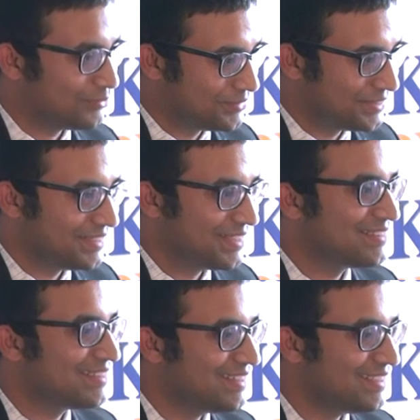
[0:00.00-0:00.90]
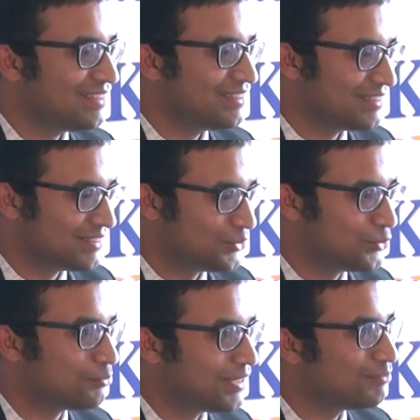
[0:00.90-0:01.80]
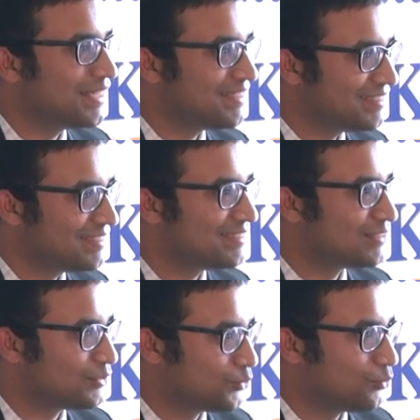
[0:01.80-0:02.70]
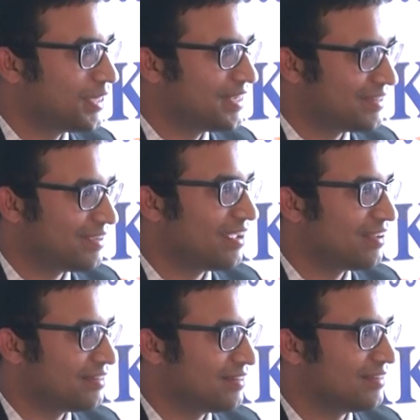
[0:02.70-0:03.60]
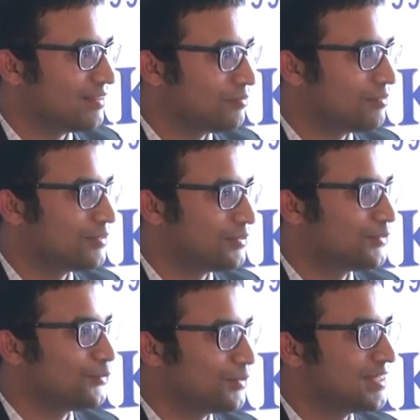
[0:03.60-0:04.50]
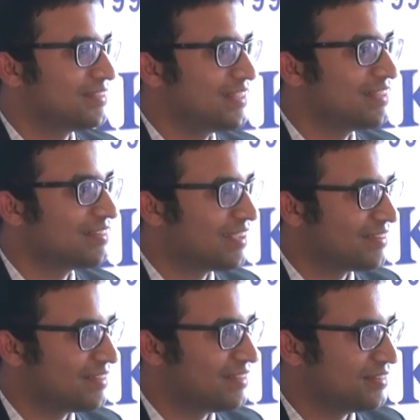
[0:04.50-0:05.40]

So yesterday the Supreme Leader's tweet and so we are seeing that